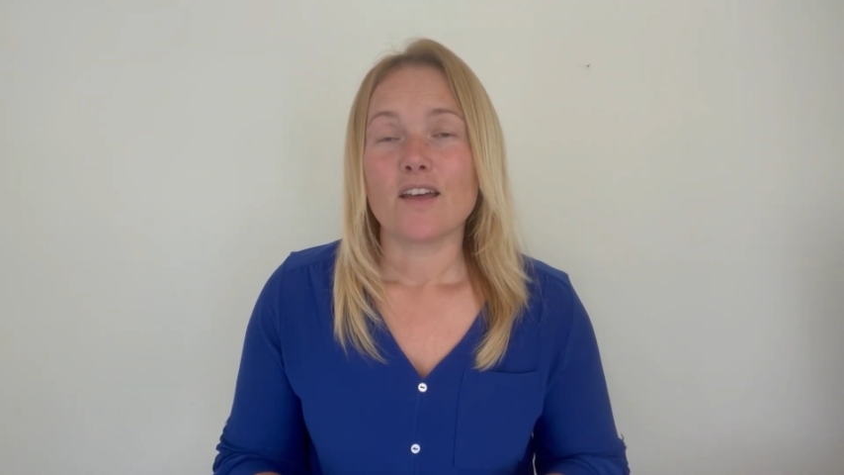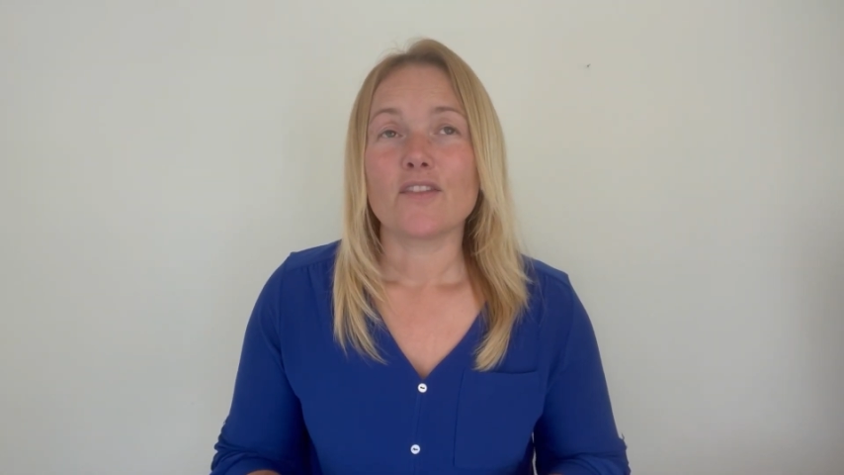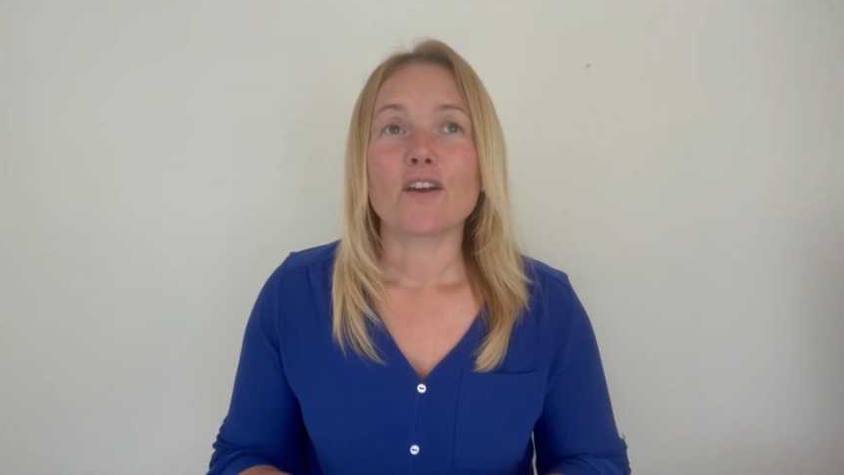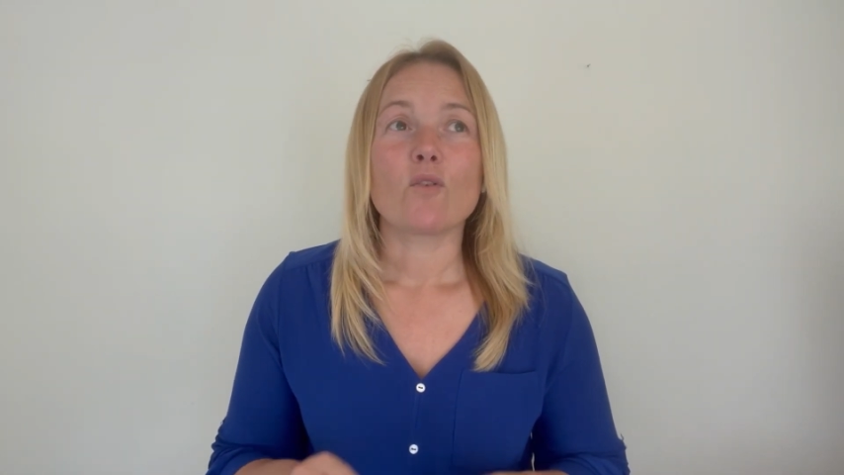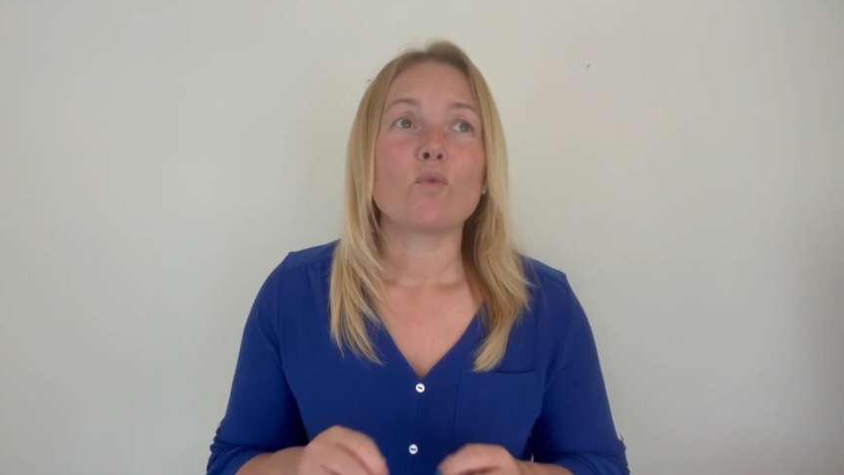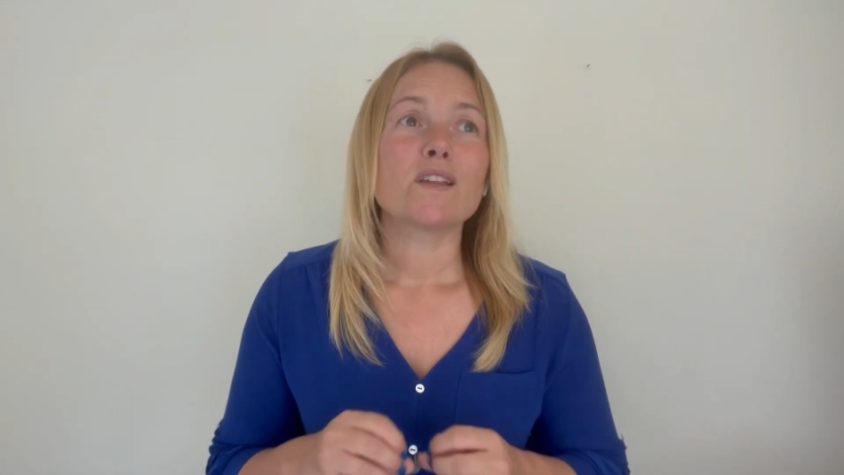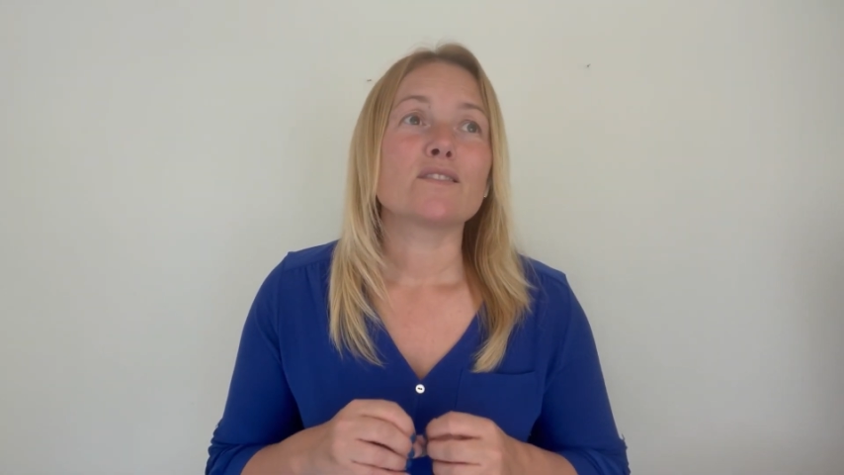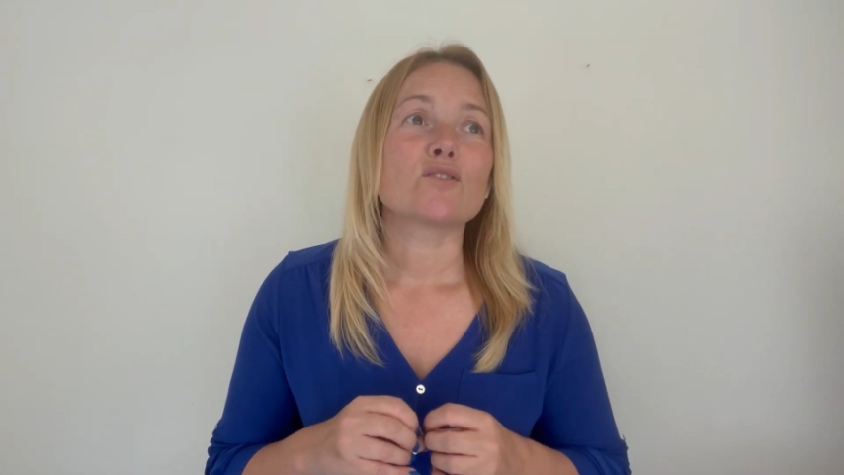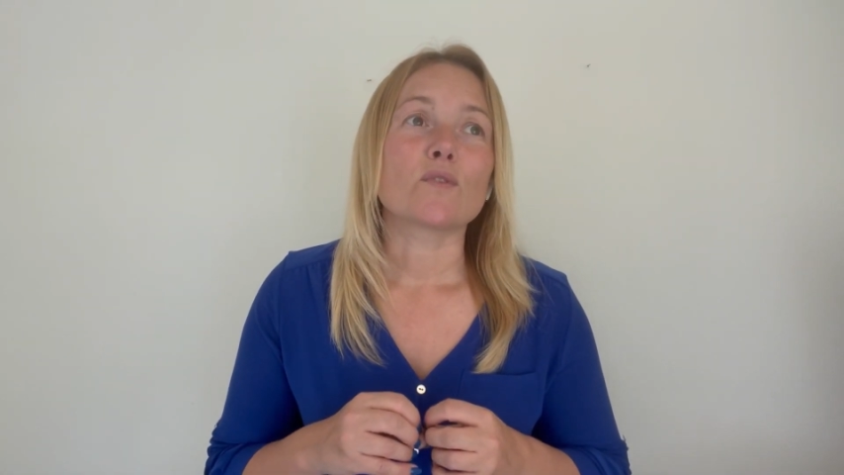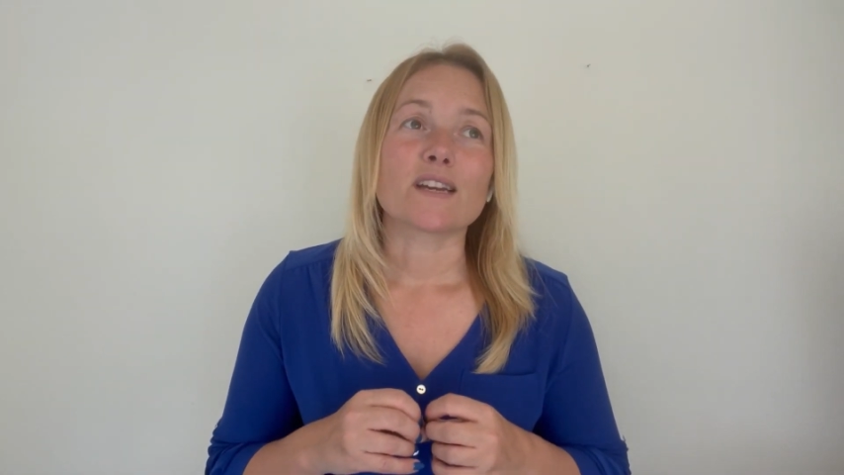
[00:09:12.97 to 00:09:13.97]
They are
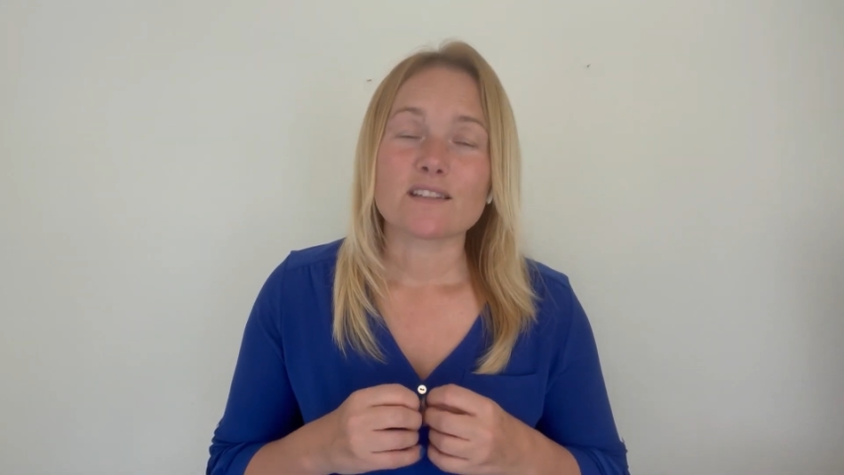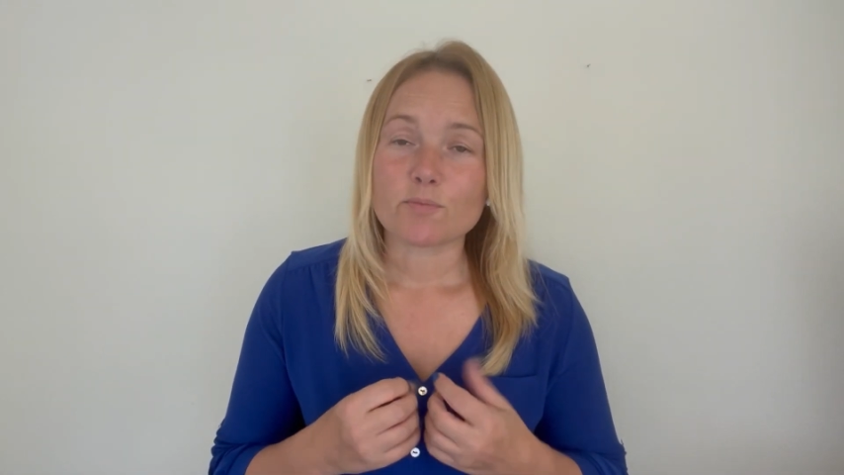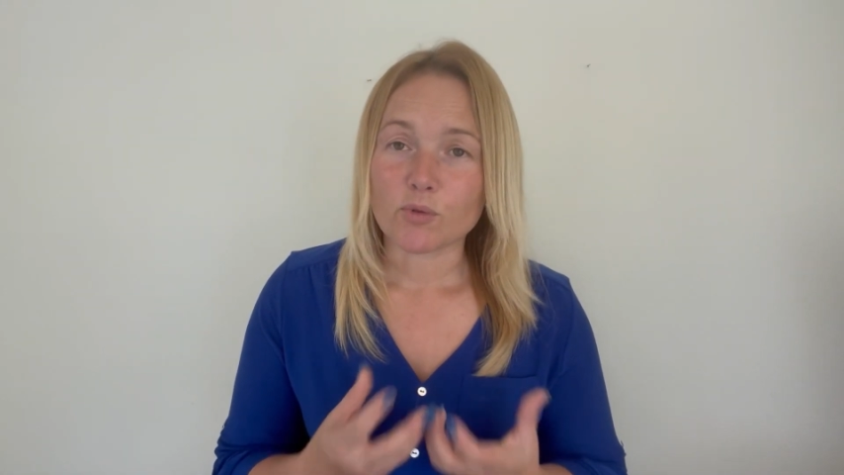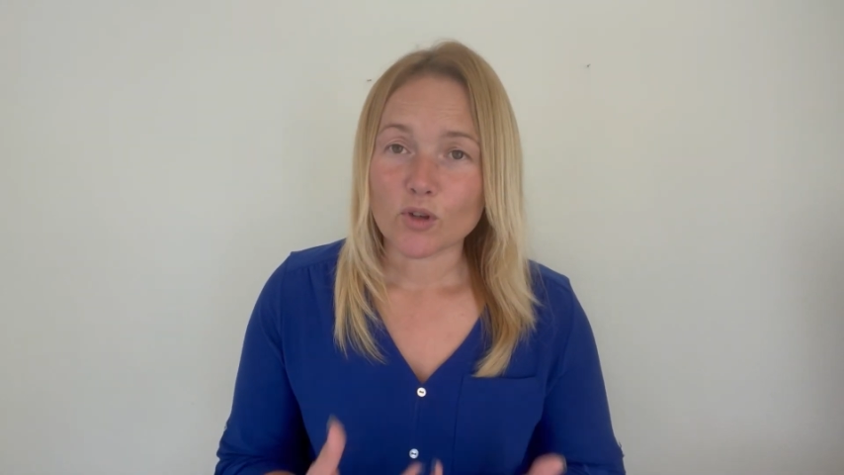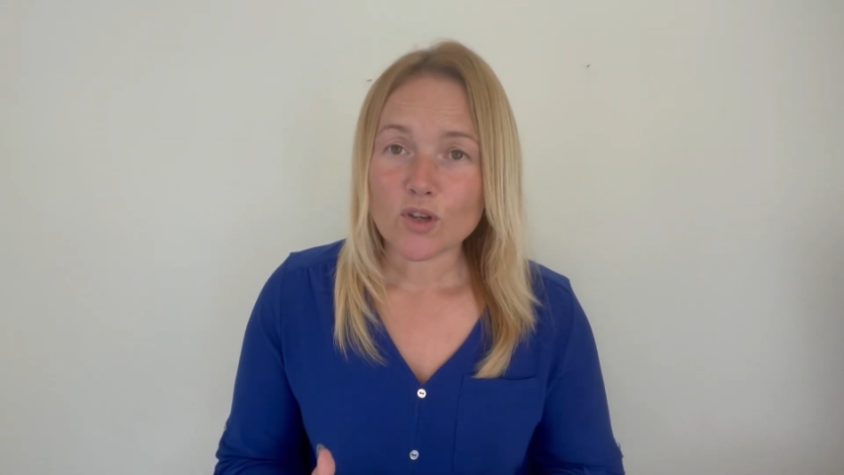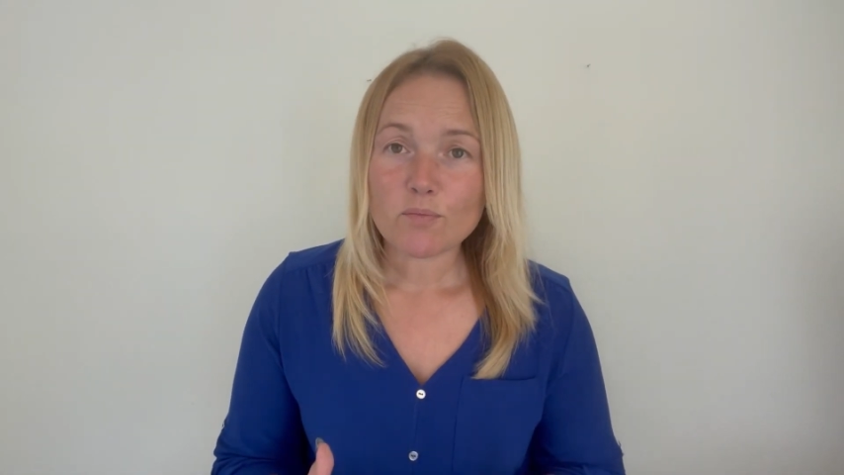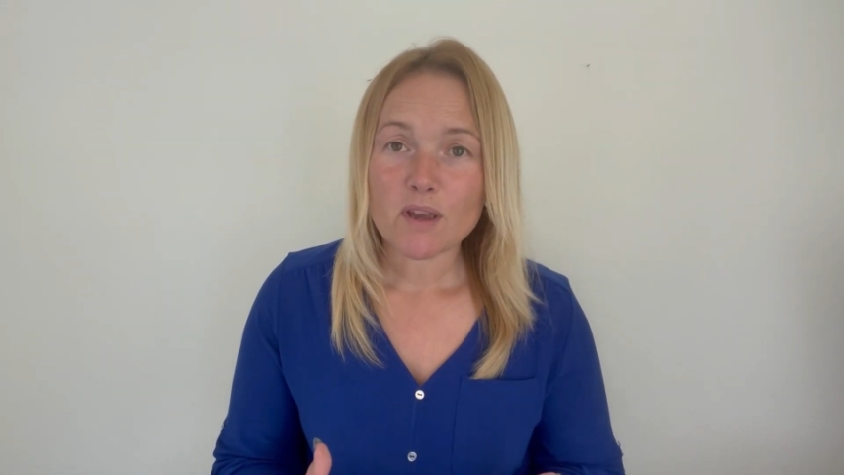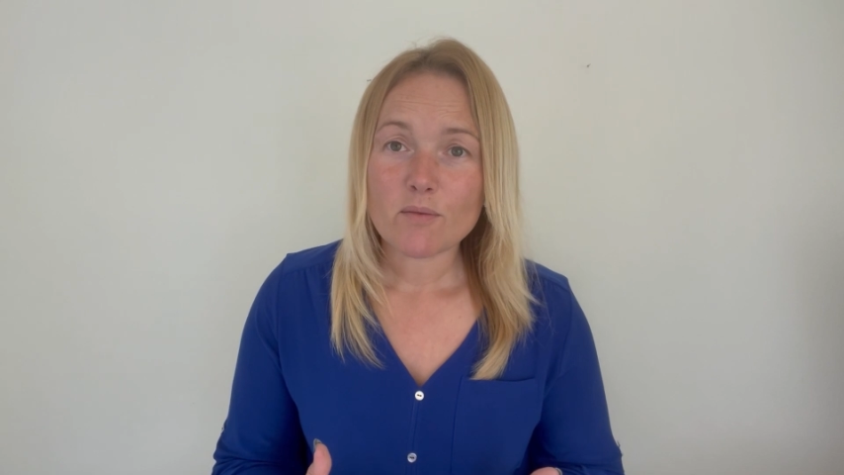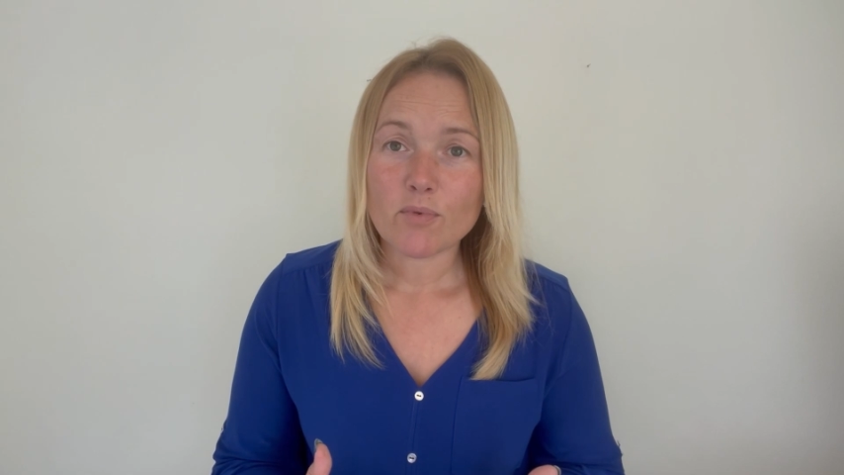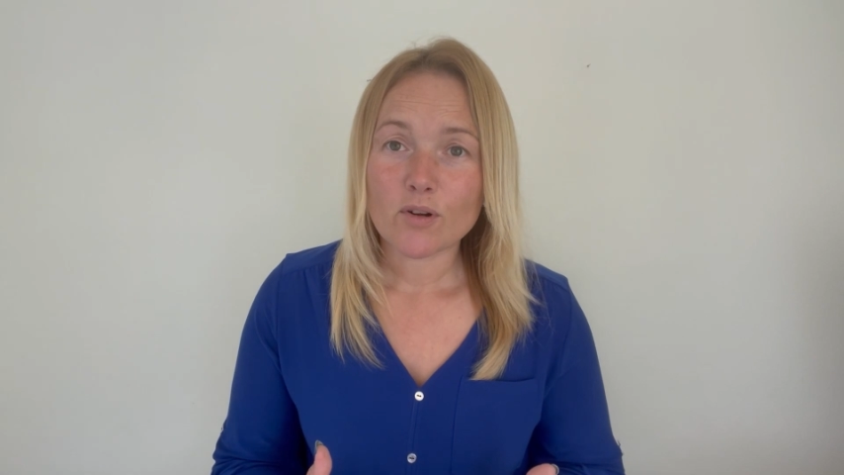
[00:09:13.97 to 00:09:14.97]
willing to exploit
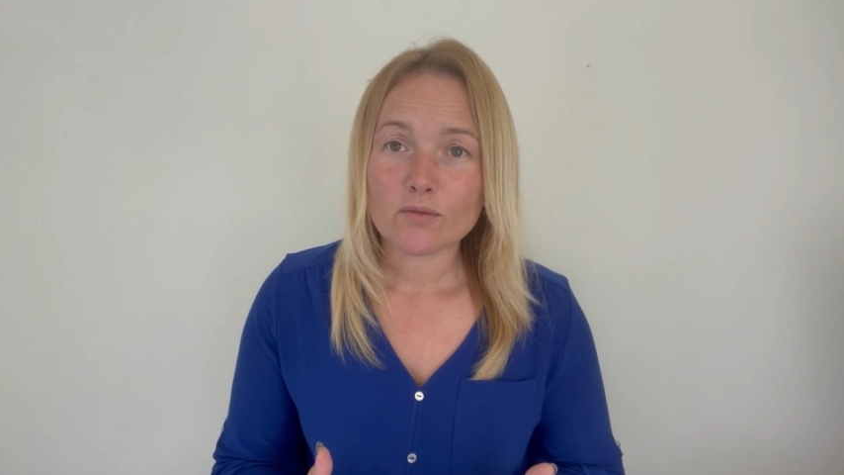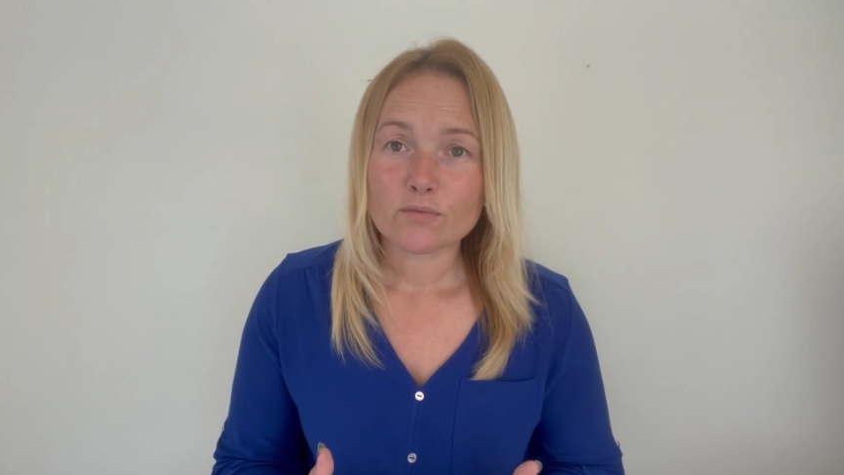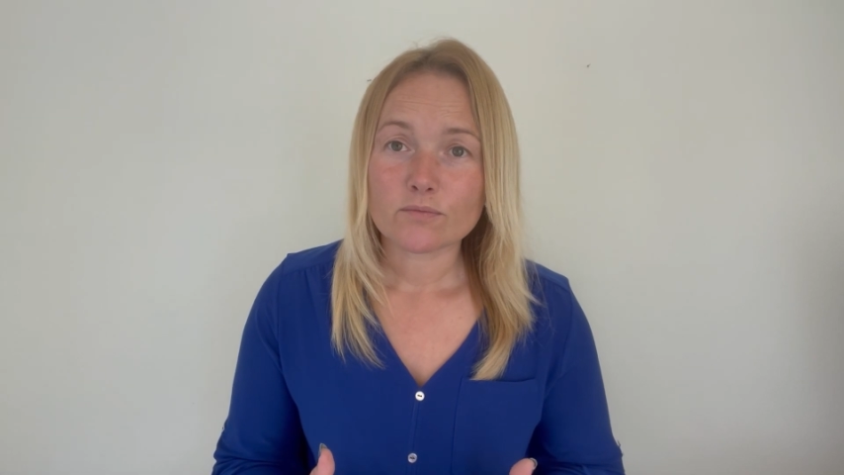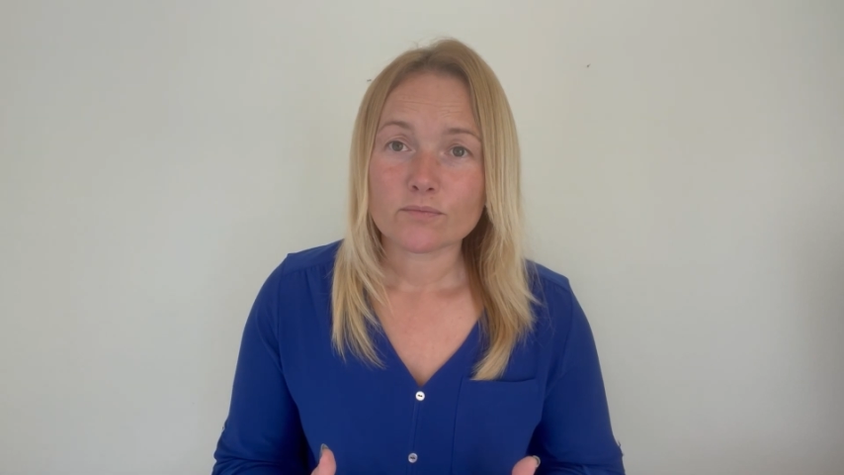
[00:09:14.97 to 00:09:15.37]
people.